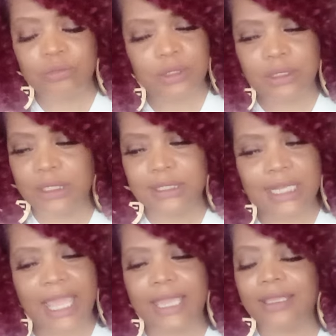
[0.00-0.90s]
It's
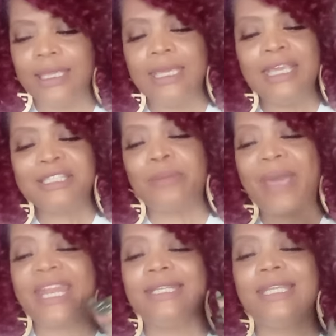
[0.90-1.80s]
like
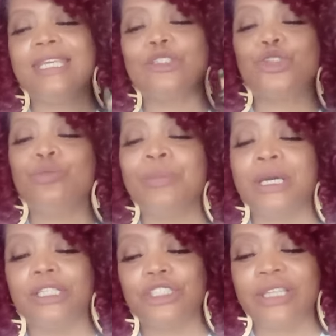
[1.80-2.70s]
somebody did too much.